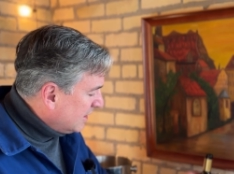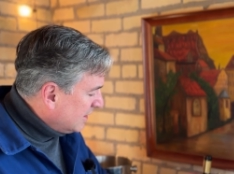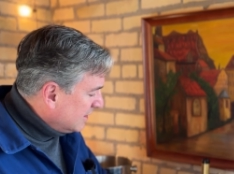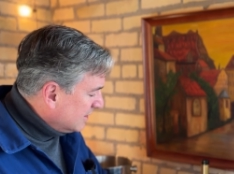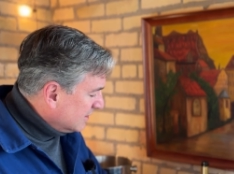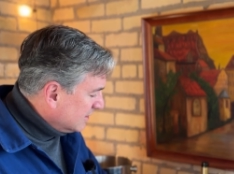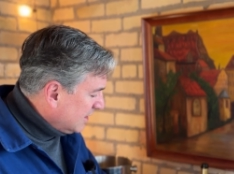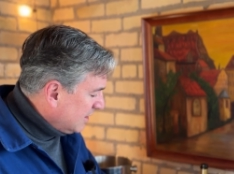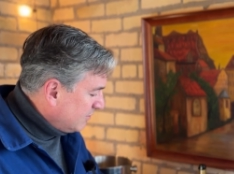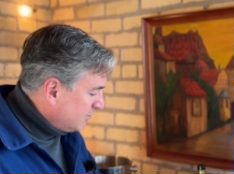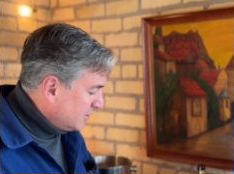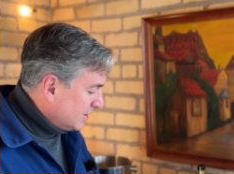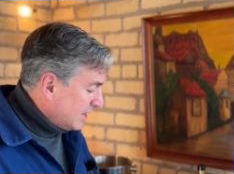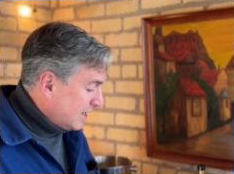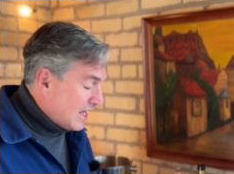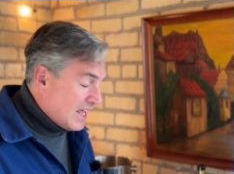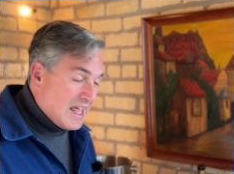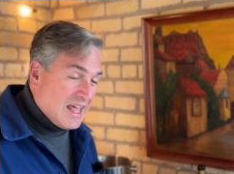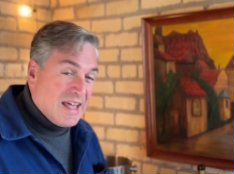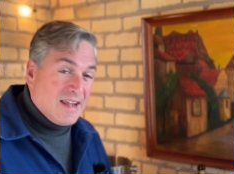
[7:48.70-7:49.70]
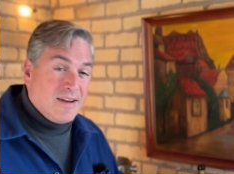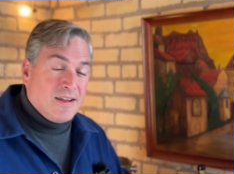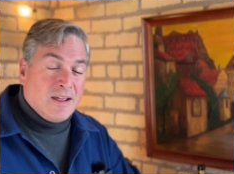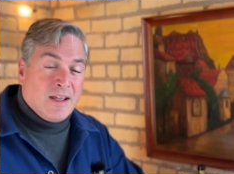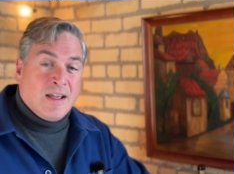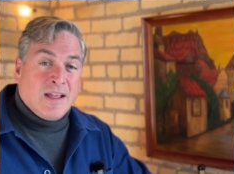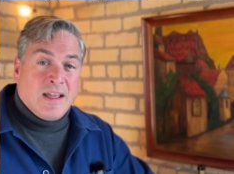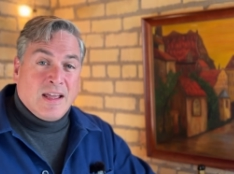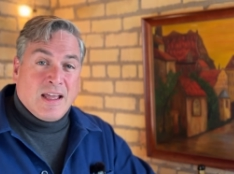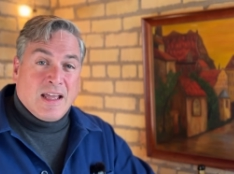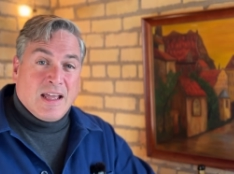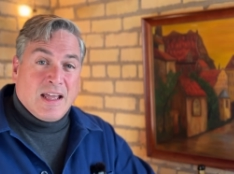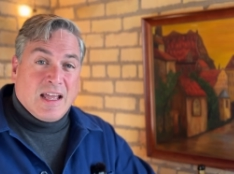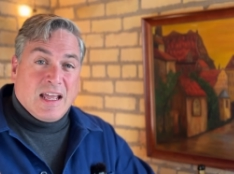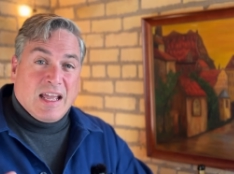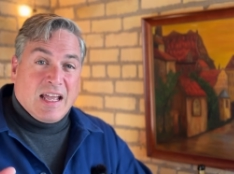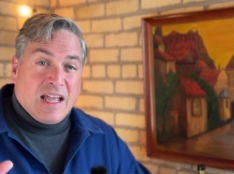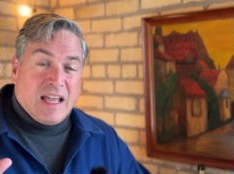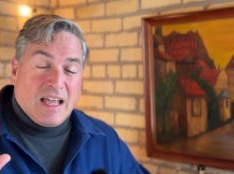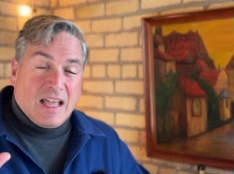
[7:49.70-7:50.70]
lovely. And
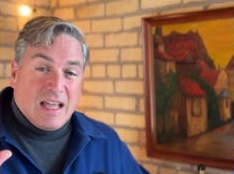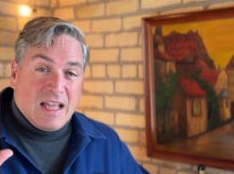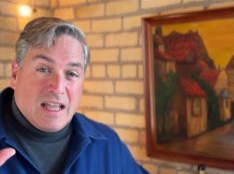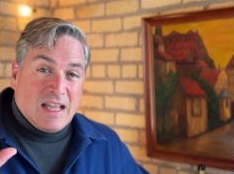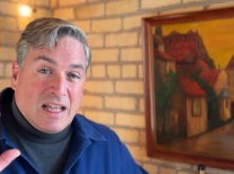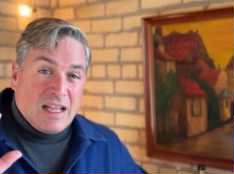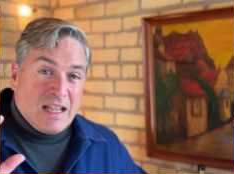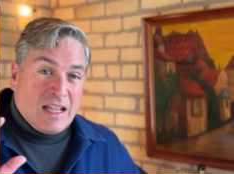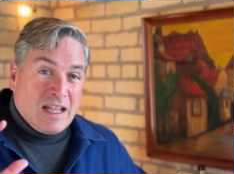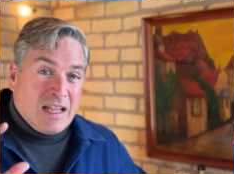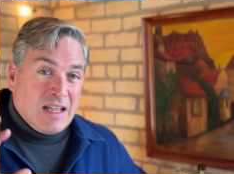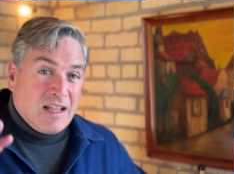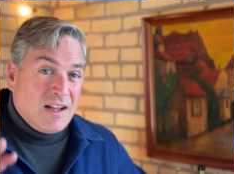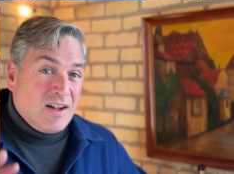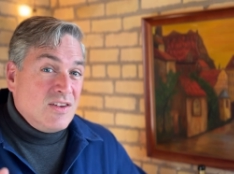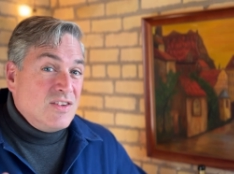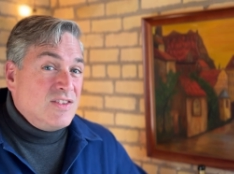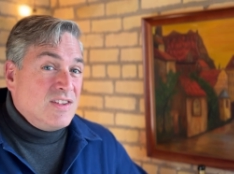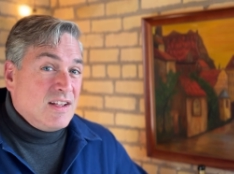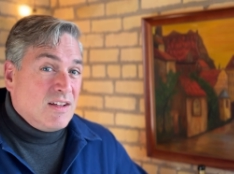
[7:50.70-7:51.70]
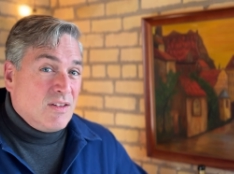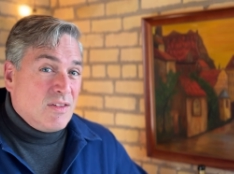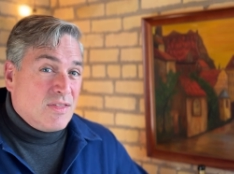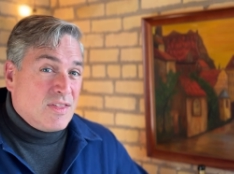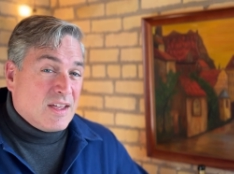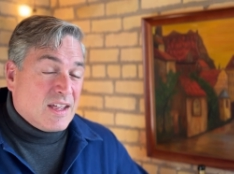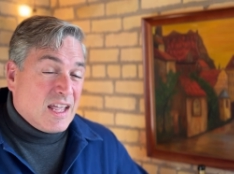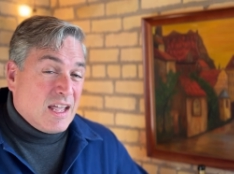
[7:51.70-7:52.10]
here's the other thing.